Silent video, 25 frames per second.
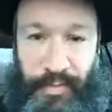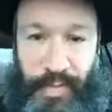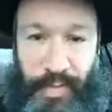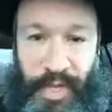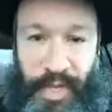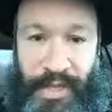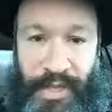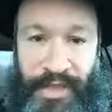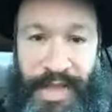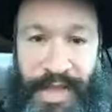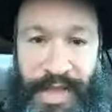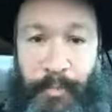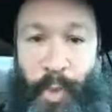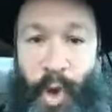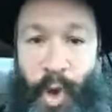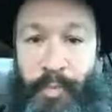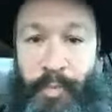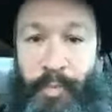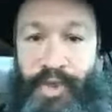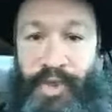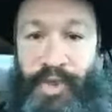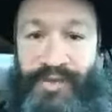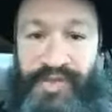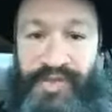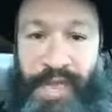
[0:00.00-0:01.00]
That
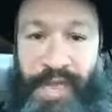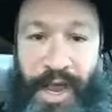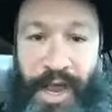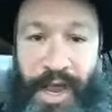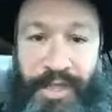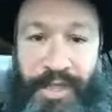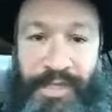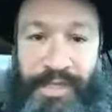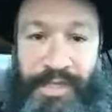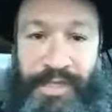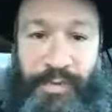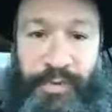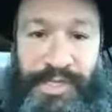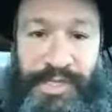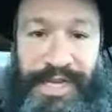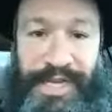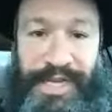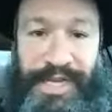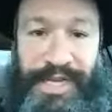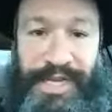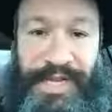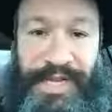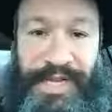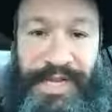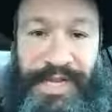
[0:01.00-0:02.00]
moment of silence was
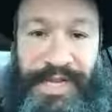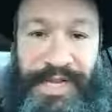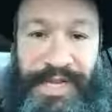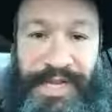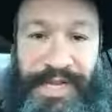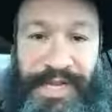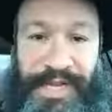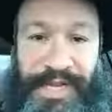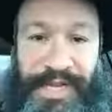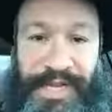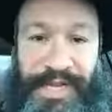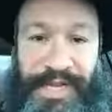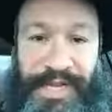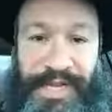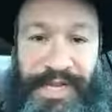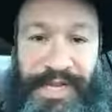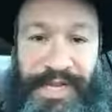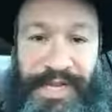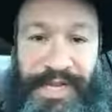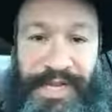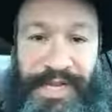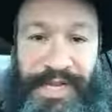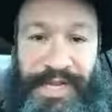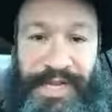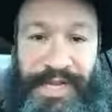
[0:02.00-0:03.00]
not designed to be
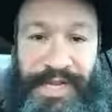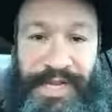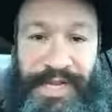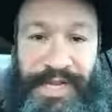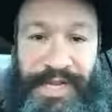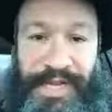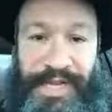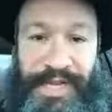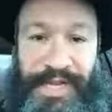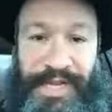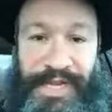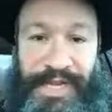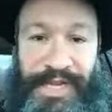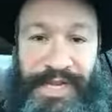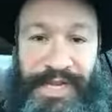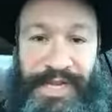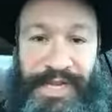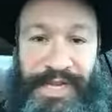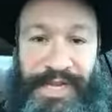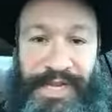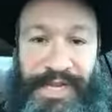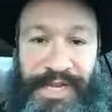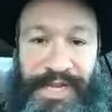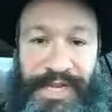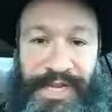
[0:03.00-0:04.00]
able to pray.
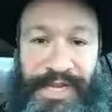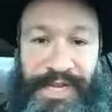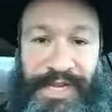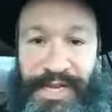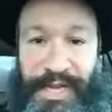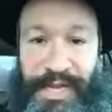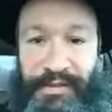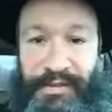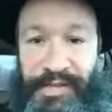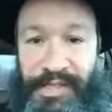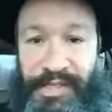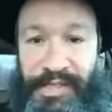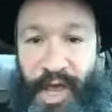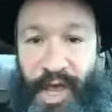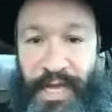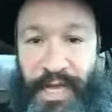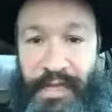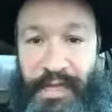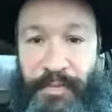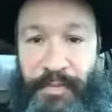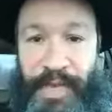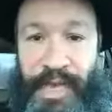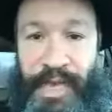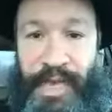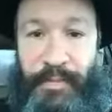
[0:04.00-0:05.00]
It was not designed
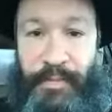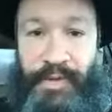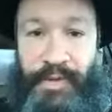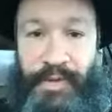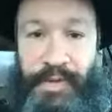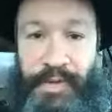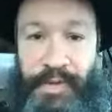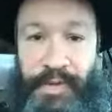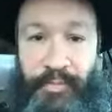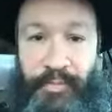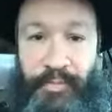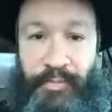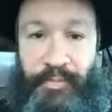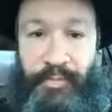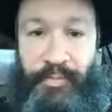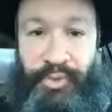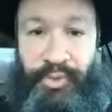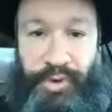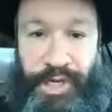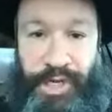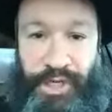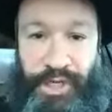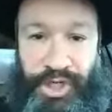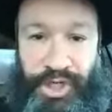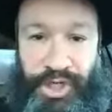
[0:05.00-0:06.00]
to be able to
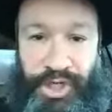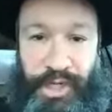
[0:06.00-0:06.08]
preach.